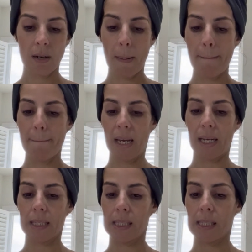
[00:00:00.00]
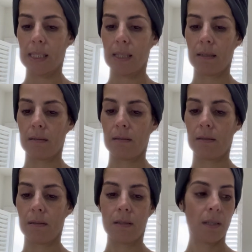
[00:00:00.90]
mix.
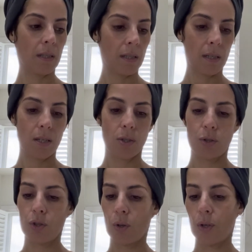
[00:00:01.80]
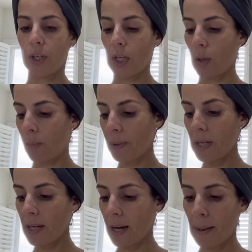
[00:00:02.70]
So you're going to open
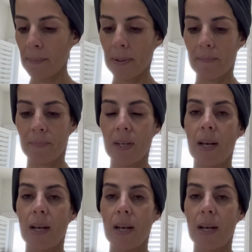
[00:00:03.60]
it up,